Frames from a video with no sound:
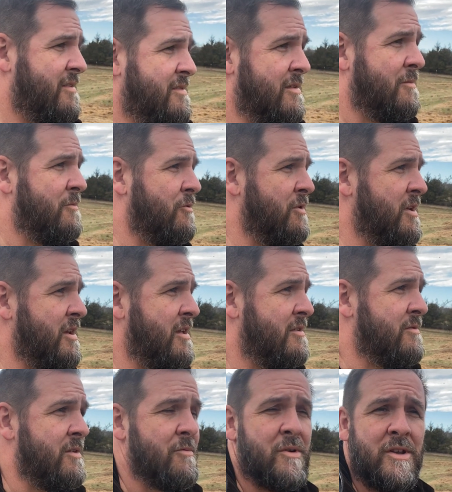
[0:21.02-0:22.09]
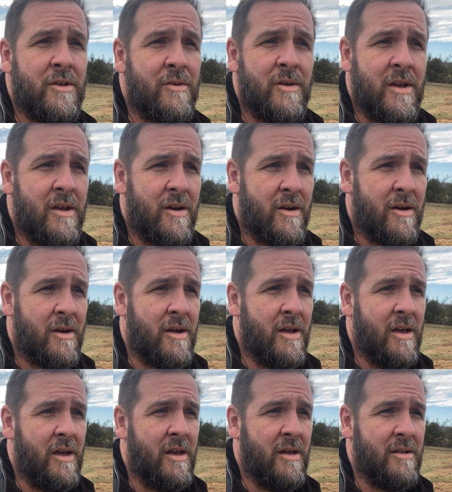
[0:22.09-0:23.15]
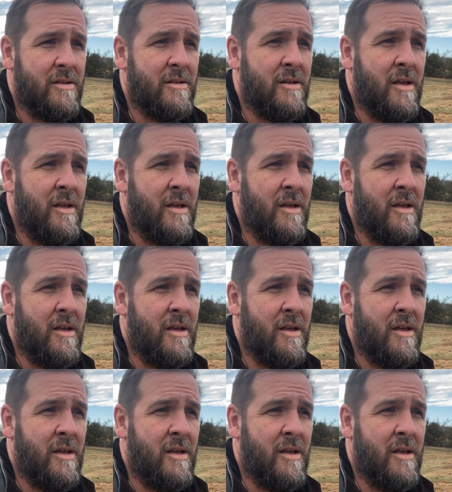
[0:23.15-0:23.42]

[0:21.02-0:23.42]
some of what it is that we do here. And